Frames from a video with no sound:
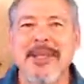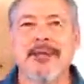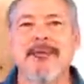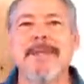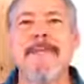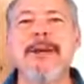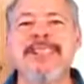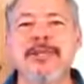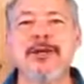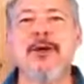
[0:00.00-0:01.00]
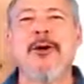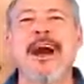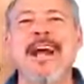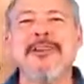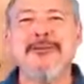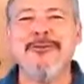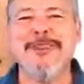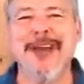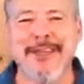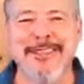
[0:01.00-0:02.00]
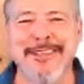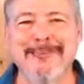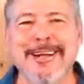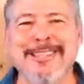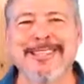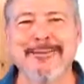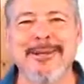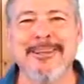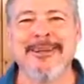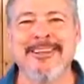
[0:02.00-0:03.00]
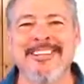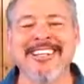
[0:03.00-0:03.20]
3 months ago, I knew nothing about CBD oil.